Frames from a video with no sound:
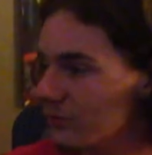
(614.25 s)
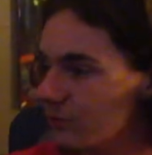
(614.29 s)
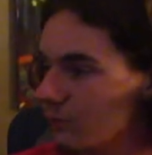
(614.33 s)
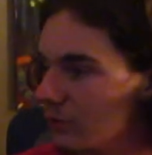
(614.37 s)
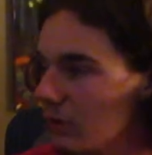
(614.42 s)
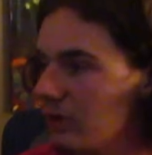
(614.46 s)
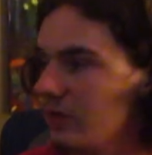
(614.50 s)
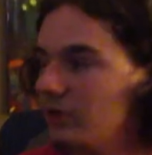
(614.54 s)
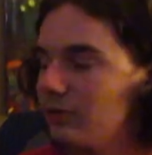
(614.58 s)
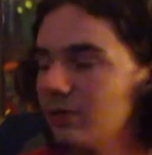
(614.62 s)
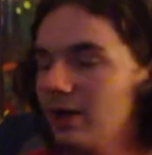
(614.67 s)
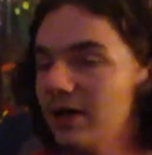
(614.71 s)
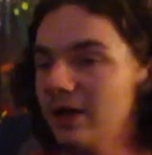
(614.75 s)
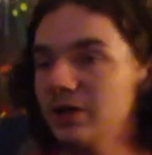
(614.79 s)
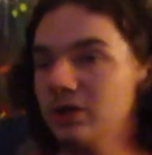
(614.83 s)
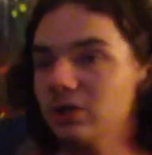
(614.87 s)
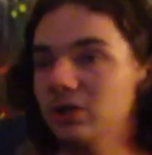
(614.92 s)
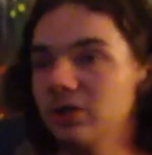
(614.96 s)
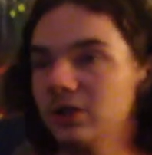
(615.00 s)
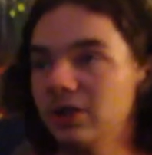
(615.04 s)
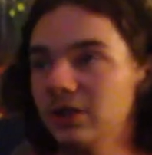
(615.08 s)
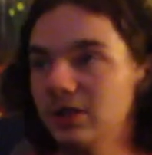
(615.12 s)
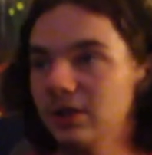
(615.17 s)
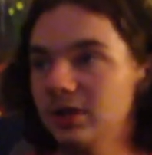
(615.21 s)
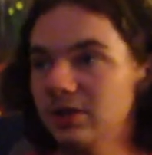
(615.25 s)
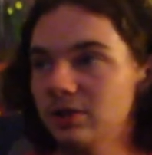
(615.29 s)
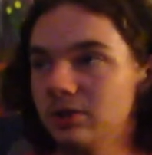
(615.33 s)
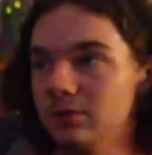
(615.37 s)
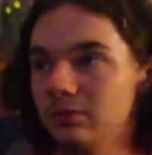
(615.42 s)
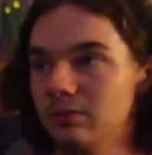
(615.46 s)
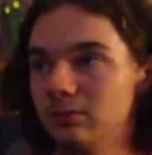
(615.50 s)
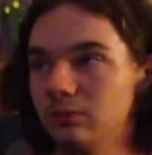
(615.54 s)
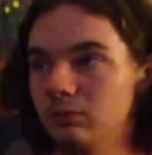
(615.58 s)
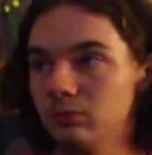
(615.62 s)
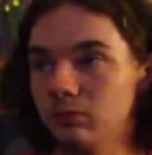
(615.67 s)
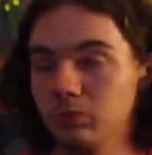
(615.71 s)
in one direction and
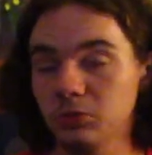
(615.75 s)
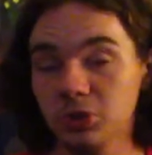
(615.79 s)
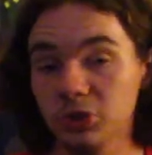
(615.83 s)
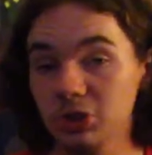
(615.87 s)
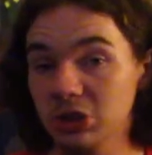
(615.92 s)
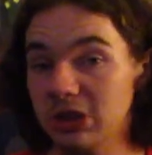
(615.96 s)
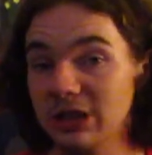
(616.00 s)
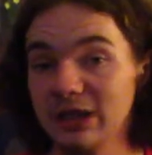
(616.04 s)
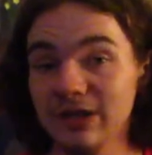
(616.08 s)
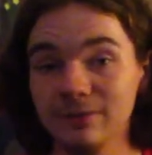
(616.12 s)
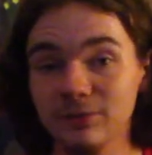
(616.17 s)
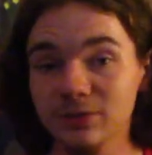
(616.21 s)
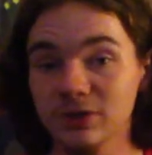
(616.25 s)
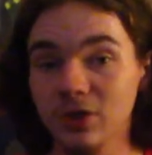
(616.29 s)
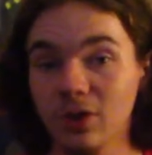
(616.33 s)
it just keeps